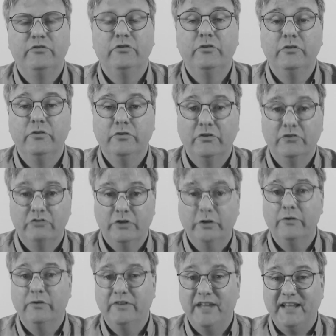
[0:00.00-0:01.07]
to show
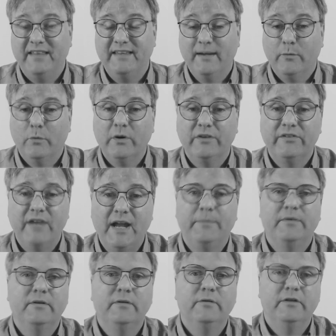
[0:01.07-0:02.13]
you that there was
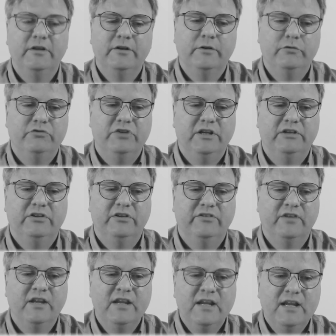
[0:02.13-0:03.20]
absolutely no changes.